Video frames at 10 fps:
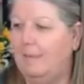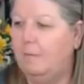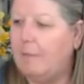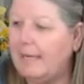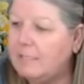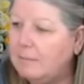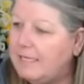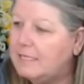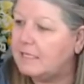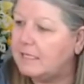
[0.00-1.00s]
Back to
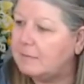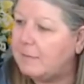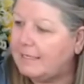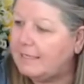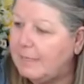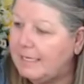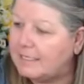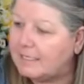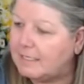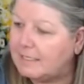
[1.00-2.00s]
basics, back to
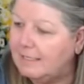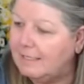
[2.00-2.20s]
basics.